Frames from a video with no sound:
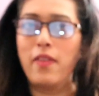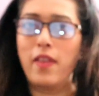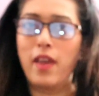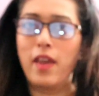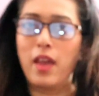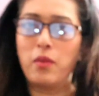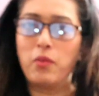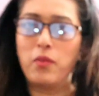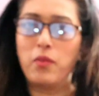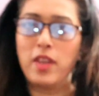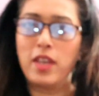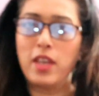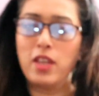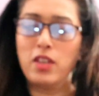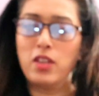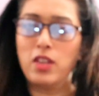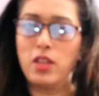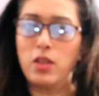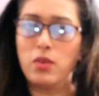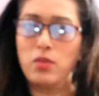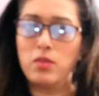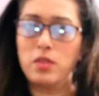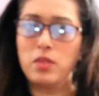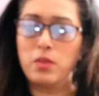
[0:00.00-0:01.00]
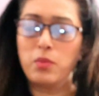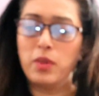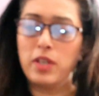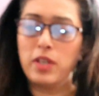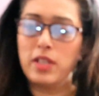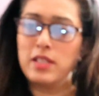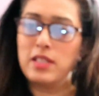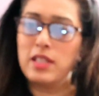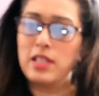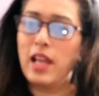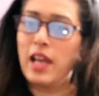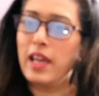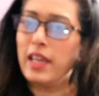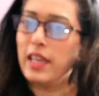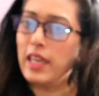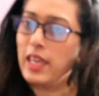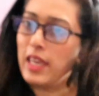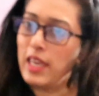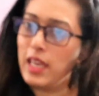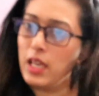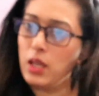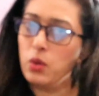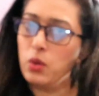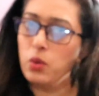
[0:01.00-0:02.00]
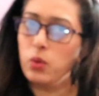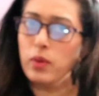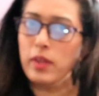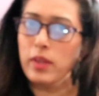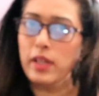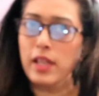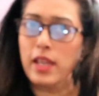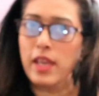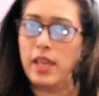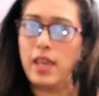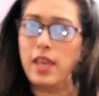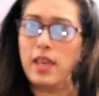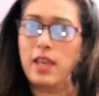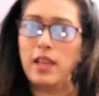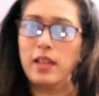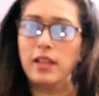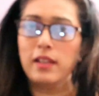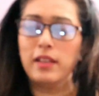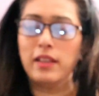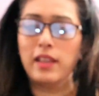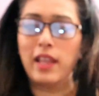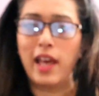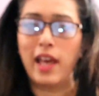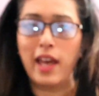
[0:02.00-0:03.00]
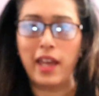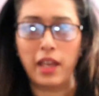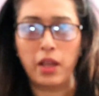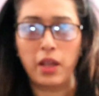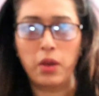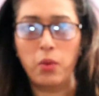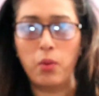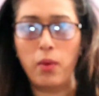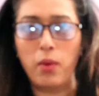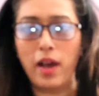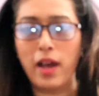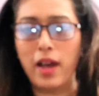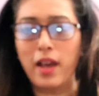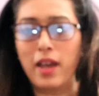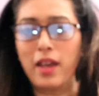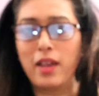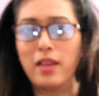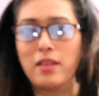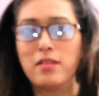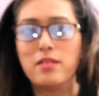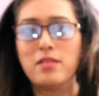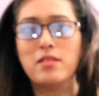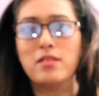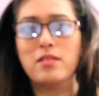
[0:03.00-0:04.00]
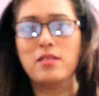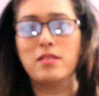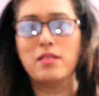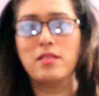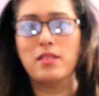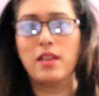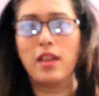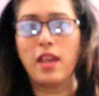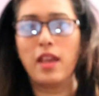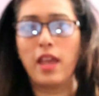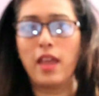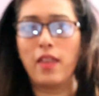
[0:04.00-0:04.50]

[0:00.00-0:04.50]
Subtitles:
then we can use the words like equally, likewise,